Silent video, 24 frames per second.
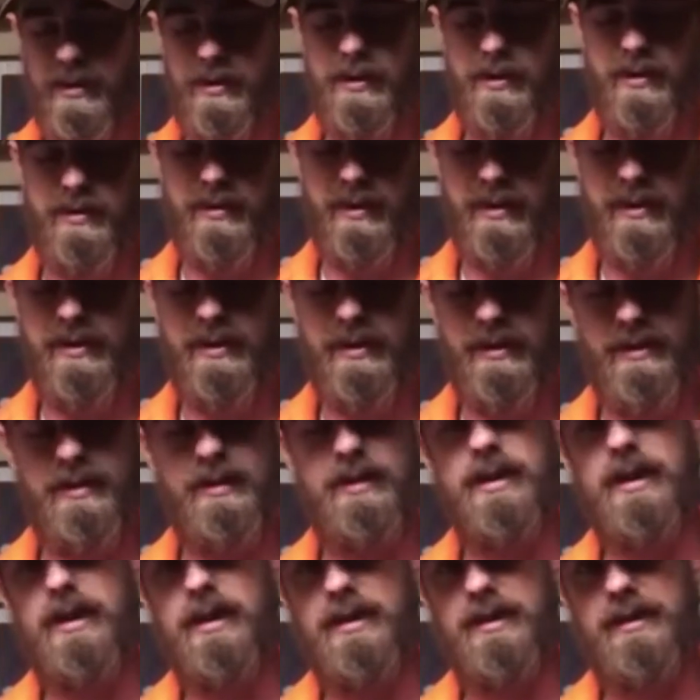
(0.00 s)
you know what? These
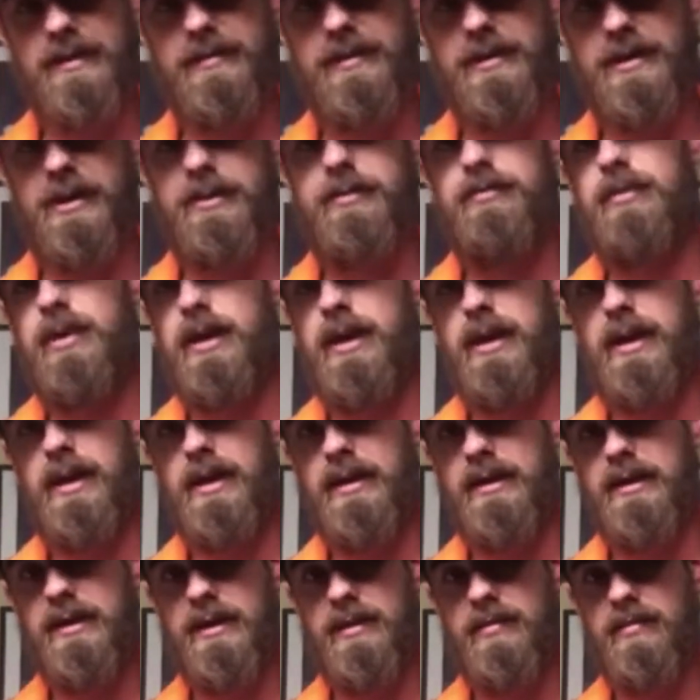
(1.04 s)
guys have saved my
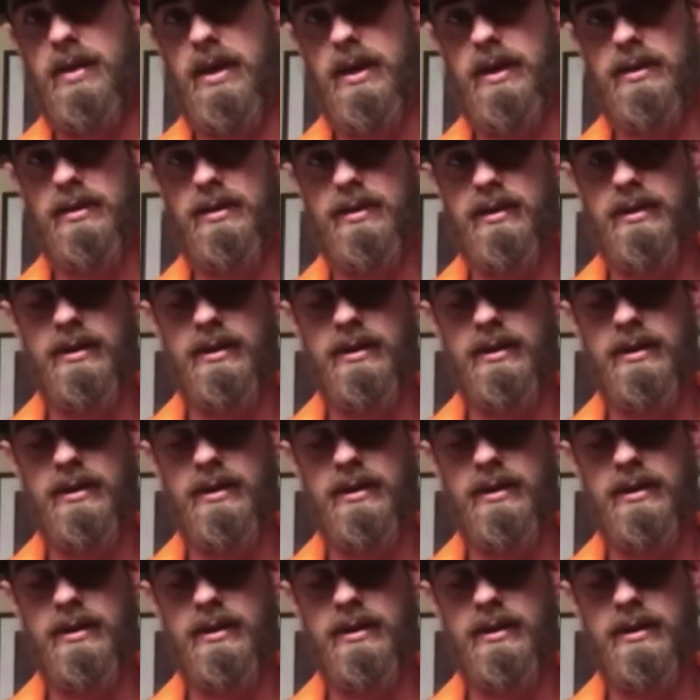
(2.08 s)
ass this past